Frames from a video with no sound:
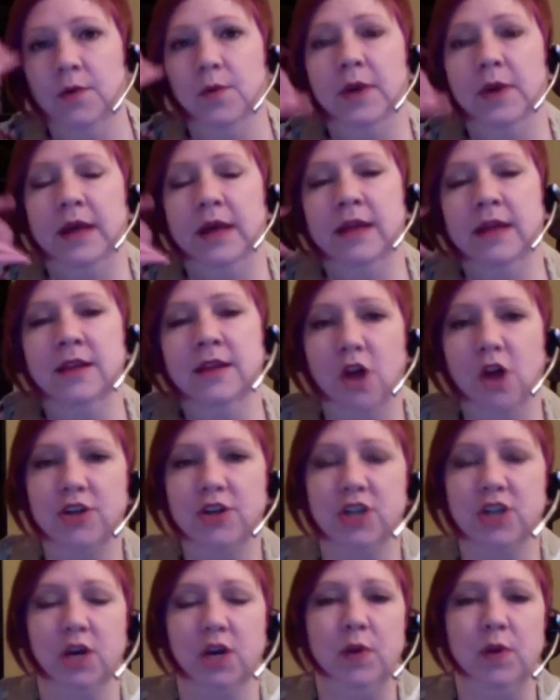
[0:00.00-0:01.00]
in the
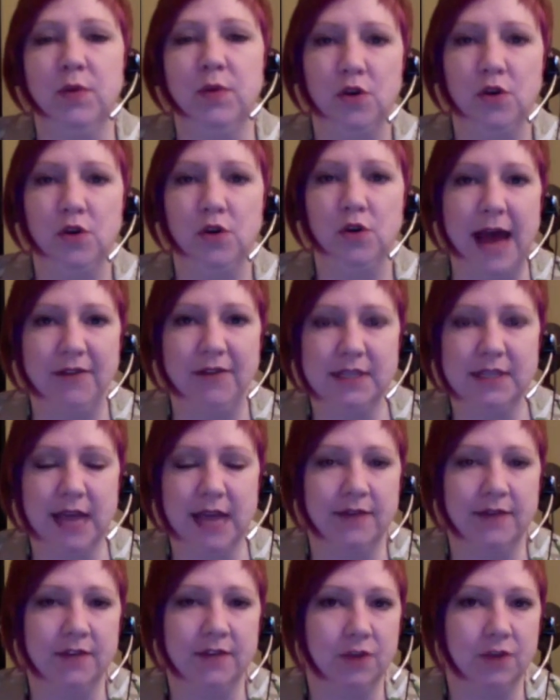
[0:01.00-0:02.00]
long term, we won't have this
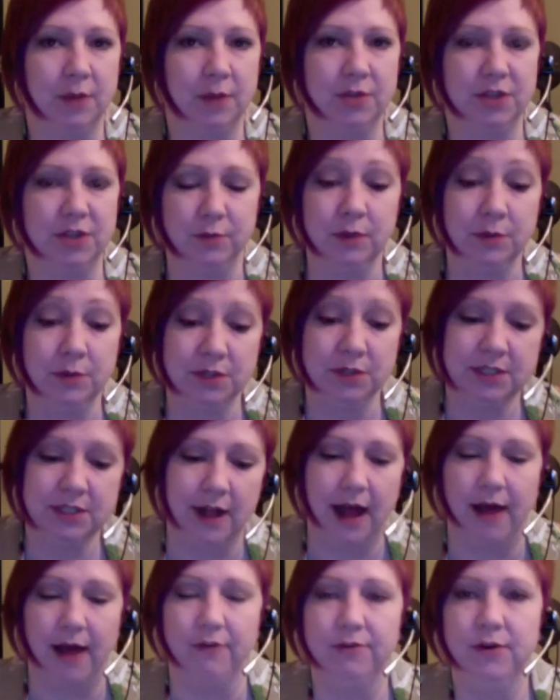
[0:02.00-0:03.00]
kind of disruption. We will
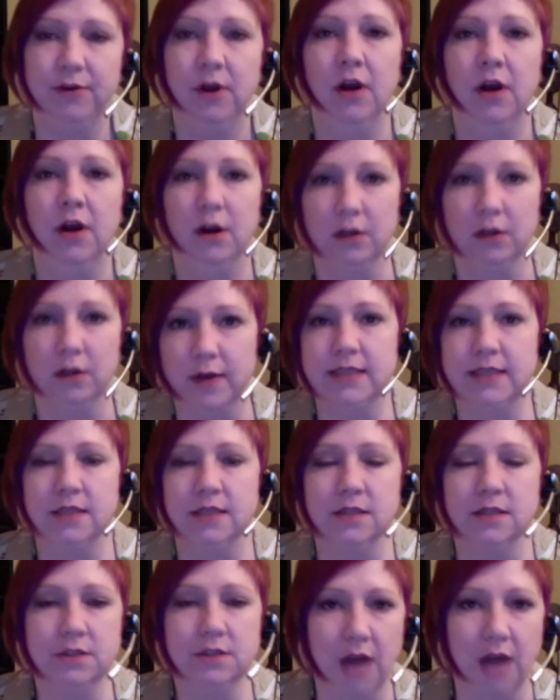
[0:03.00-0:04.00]
still have earthquakes
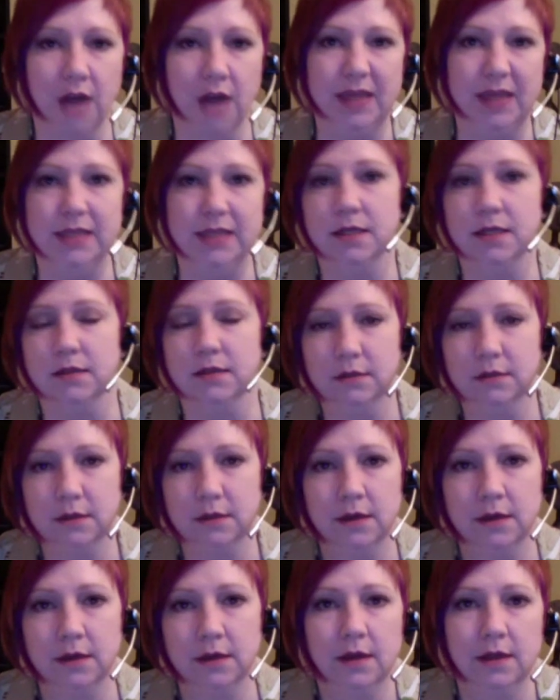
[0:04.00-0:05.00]
and tsunamis and
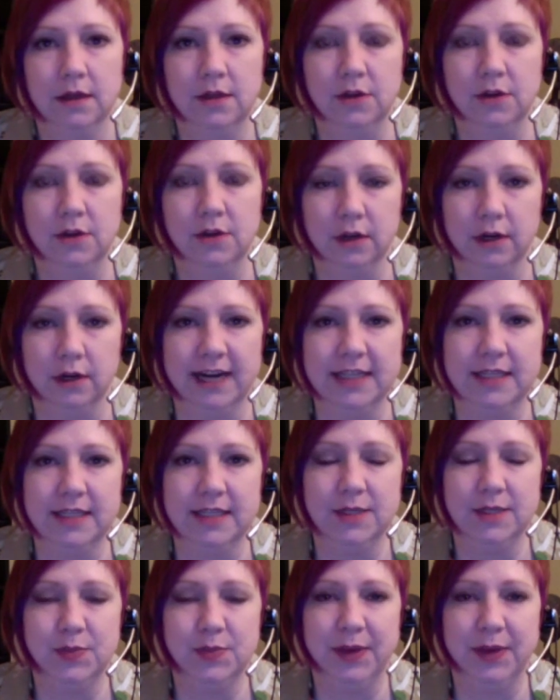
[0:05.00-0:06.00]
nuclear
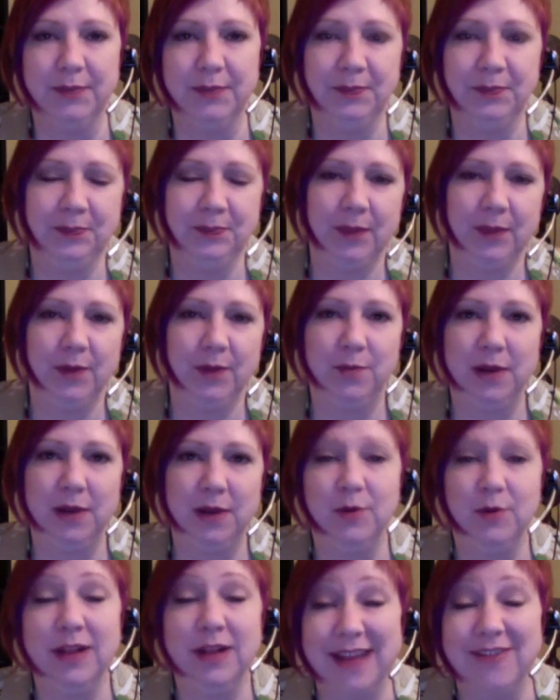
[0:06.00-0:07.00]
crises, but
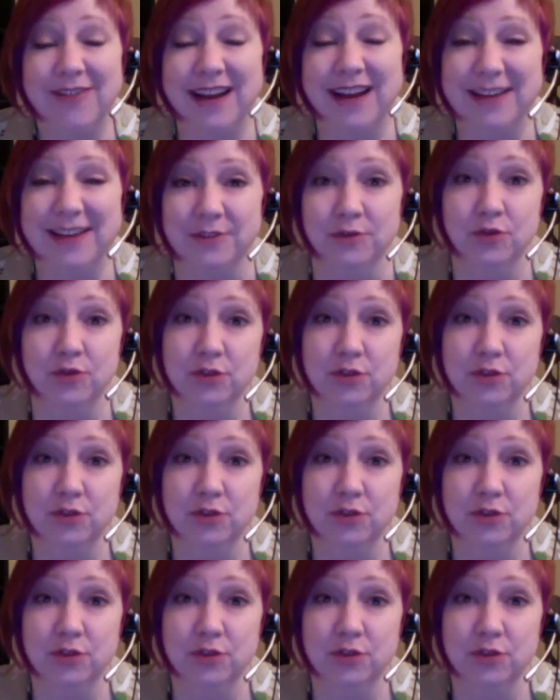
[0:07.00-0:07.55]
we'll have iPhones.